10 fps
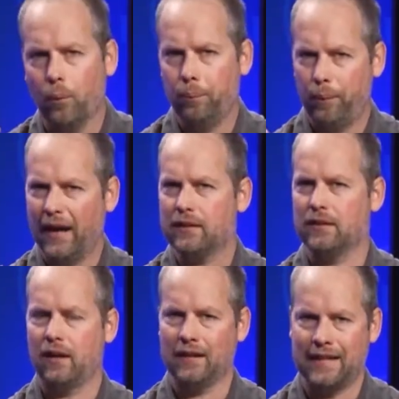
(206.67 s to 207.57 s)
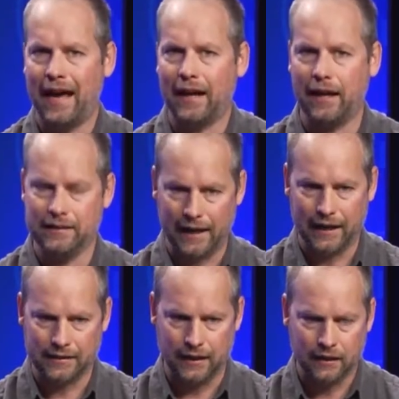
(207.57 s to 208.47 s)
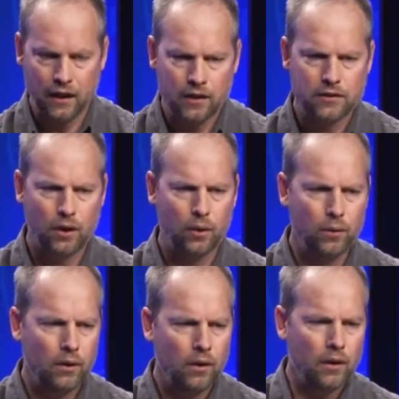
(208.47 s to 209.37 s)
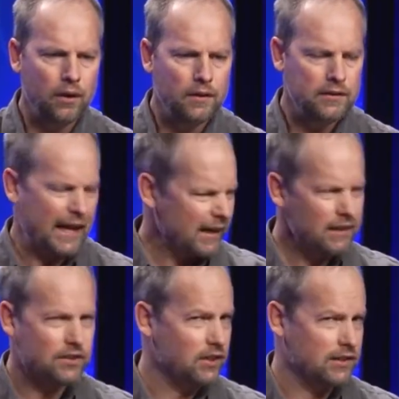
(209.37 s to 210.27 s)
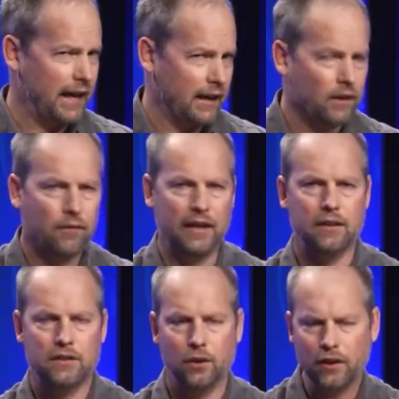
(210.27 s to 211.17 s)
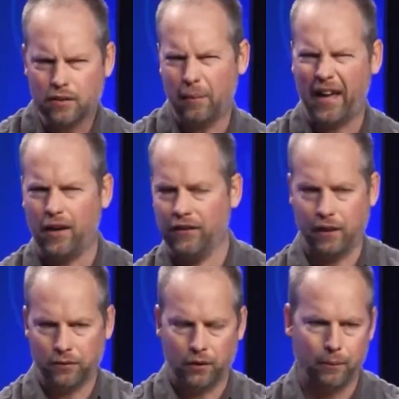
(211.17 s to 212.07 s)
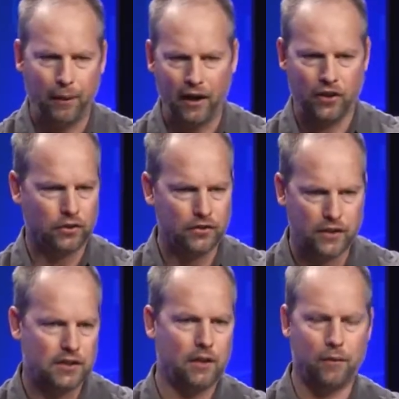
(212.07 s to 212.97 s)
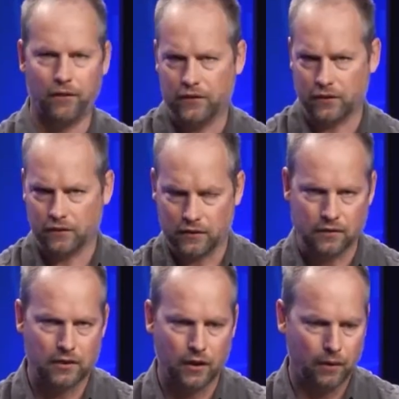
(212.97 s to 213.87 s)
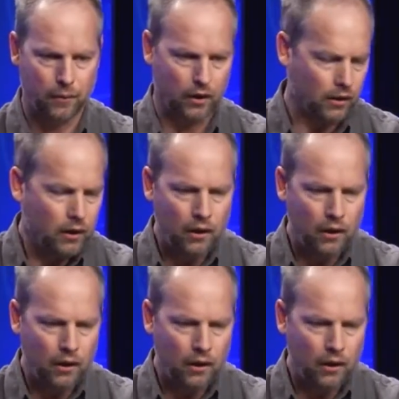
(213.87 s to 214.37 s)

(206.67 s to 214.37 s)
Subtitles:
best attack a data set. So data is just data, right? So it doesn't matter if it comes from a biological system or a physics system or